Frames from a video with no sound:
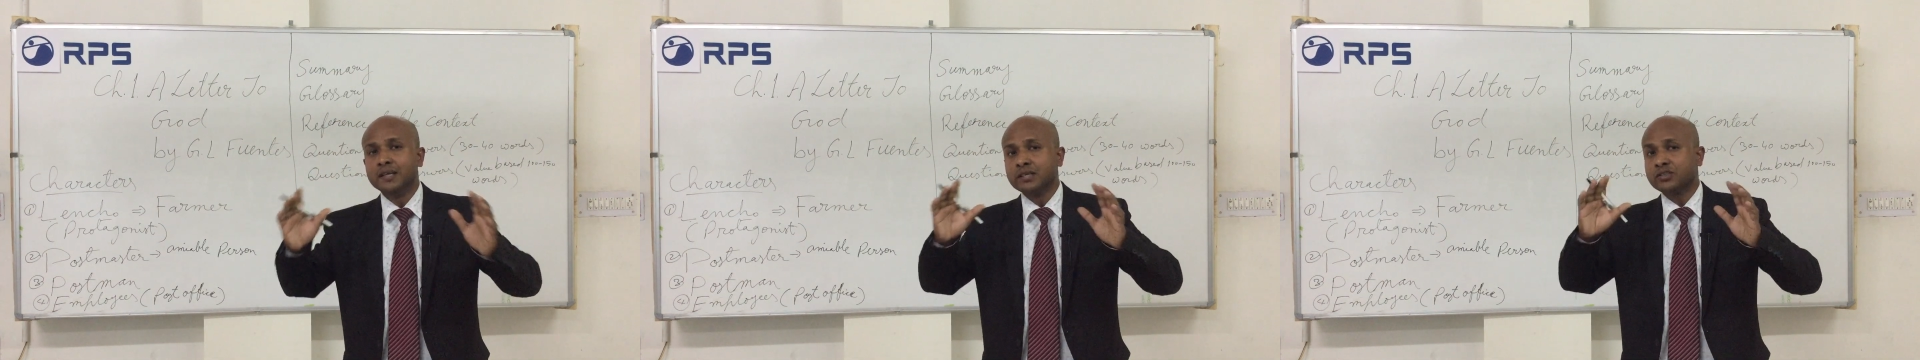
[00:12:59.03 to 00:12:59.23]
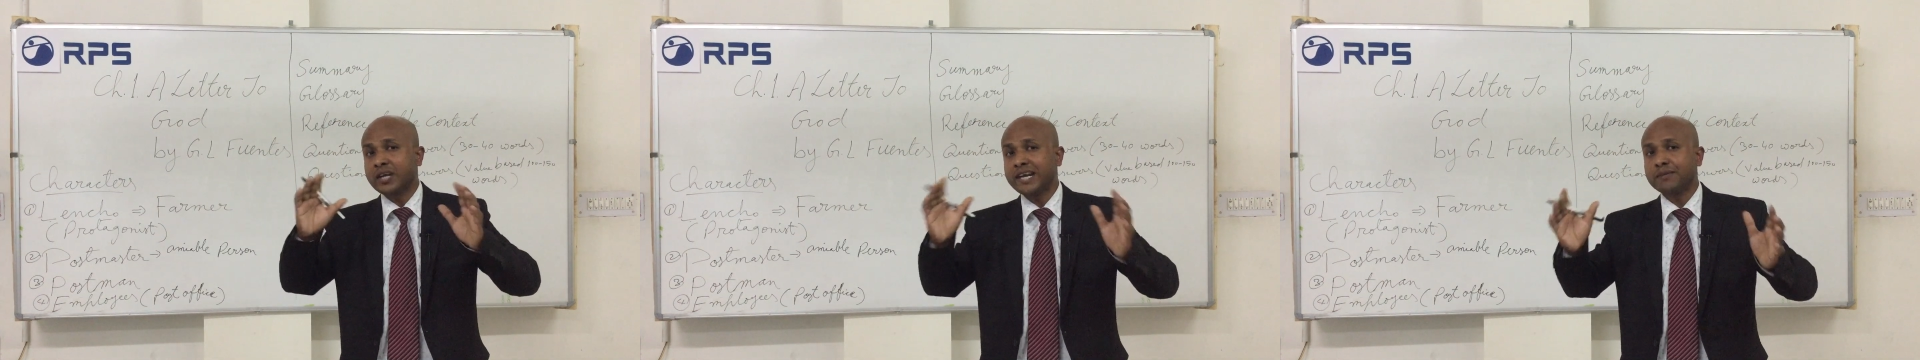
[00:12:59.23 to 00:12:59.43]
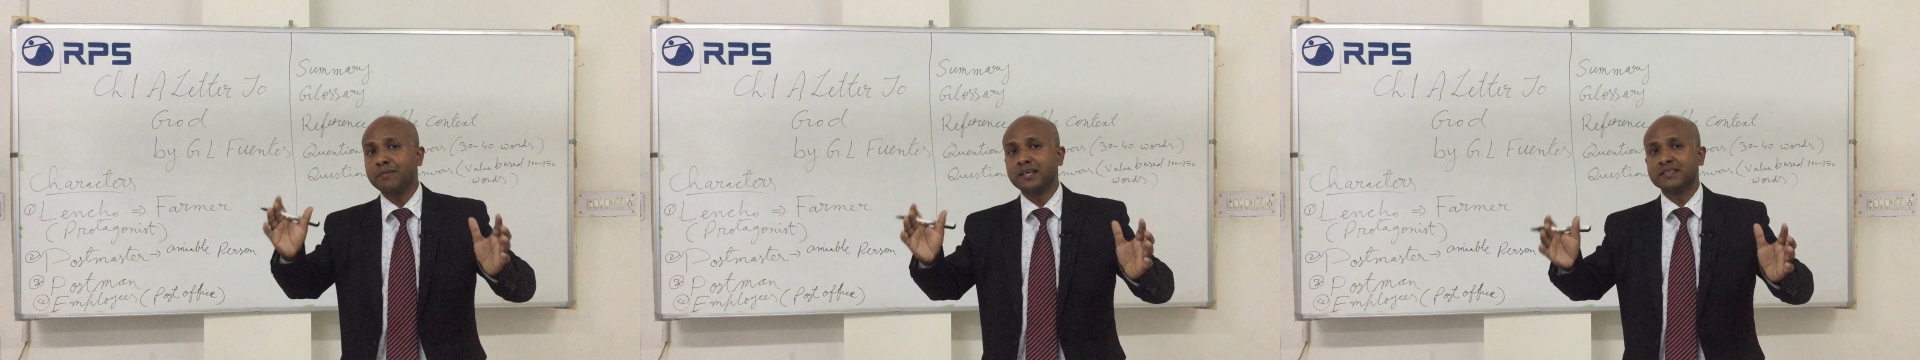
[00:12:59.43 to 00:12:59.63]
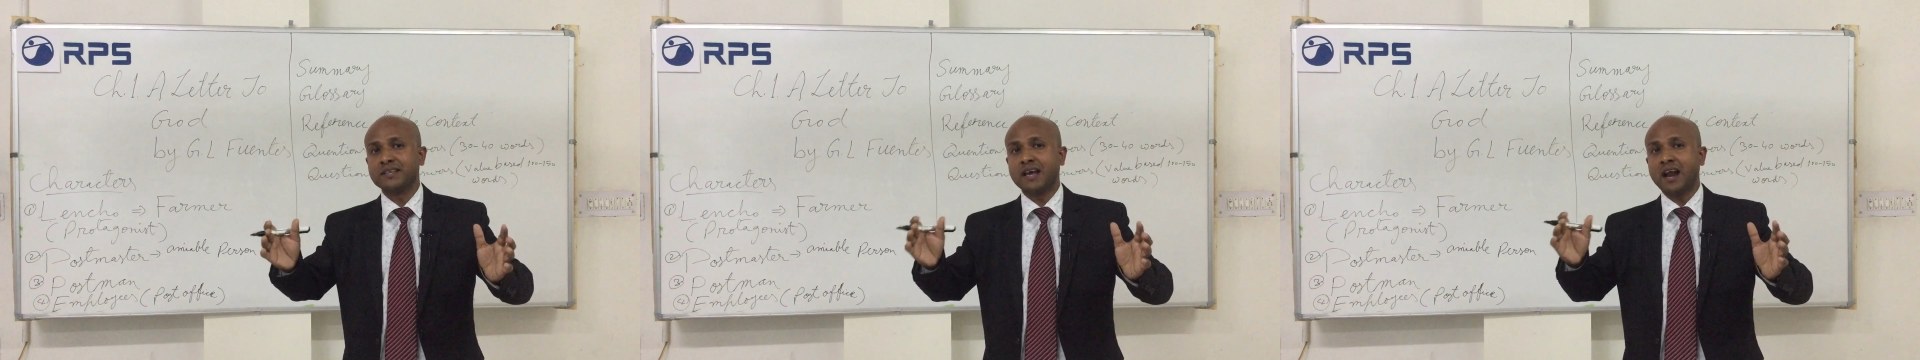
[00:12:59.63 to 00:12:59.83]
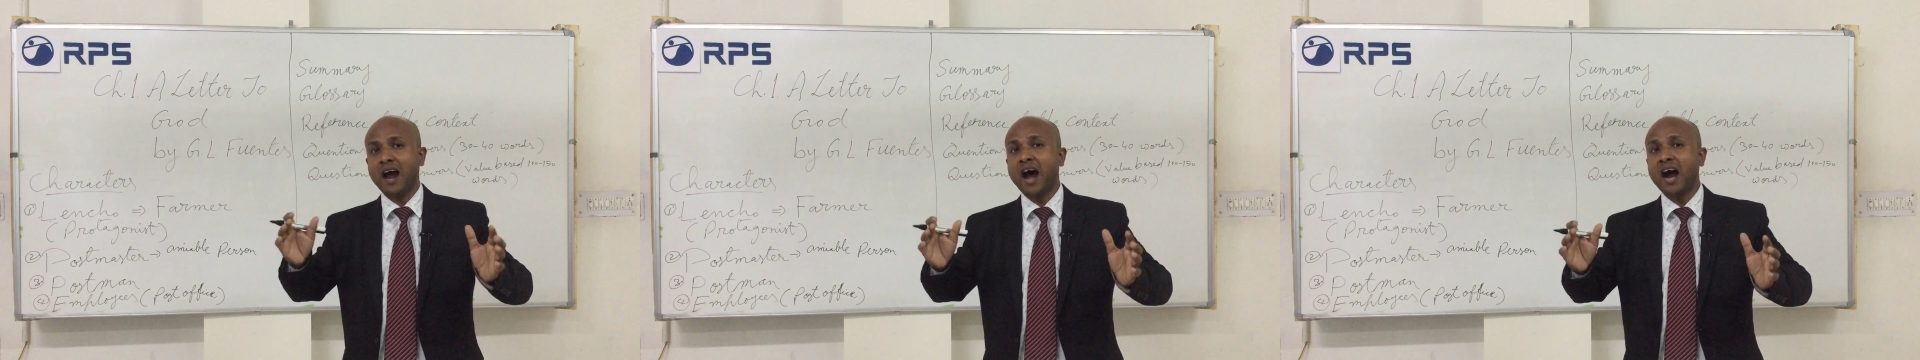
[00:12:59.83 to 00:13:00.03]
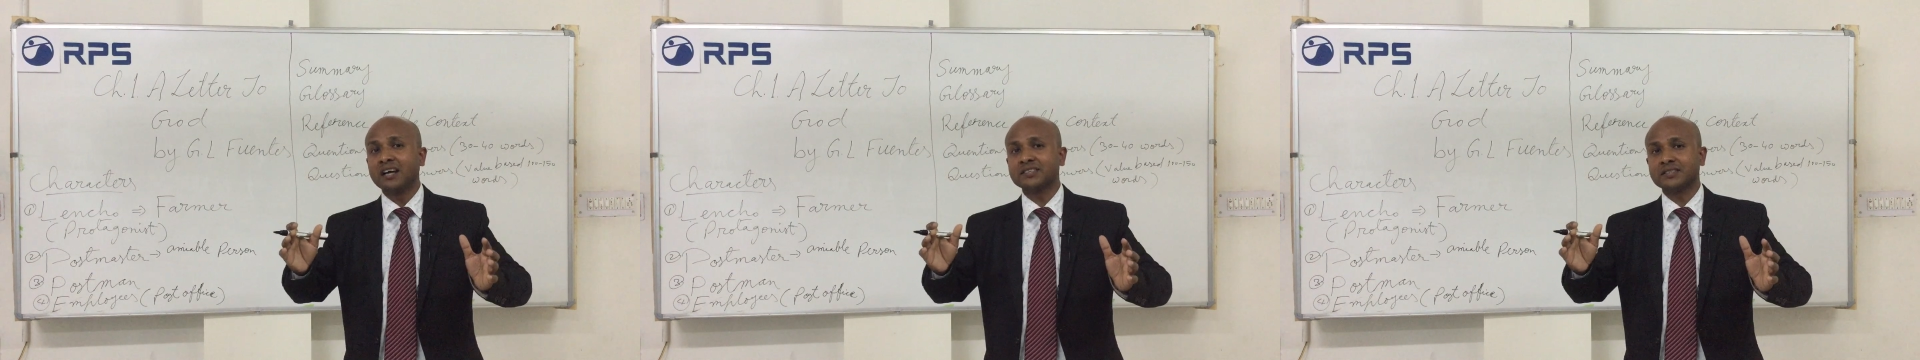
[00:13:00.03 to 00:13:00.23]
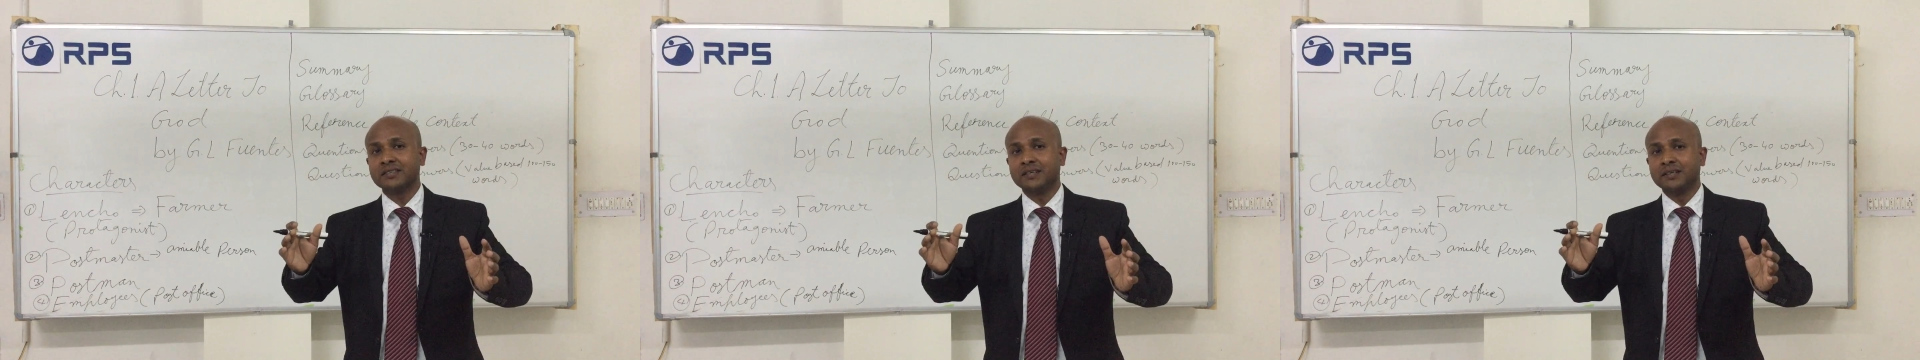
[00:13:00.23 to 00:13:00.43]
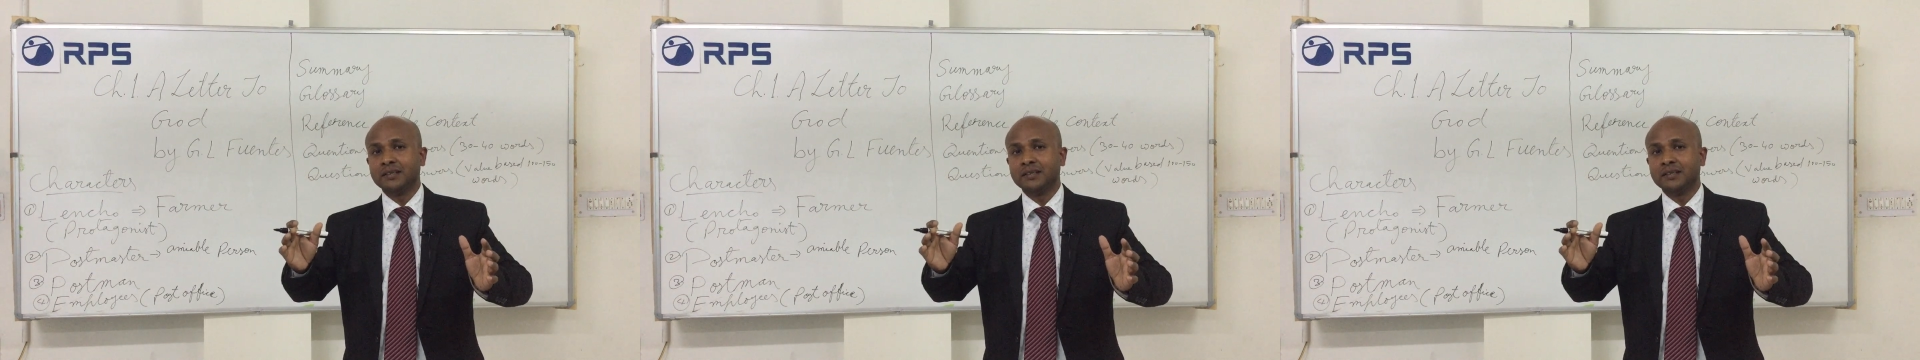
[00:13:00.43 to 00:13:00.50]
statements are asked.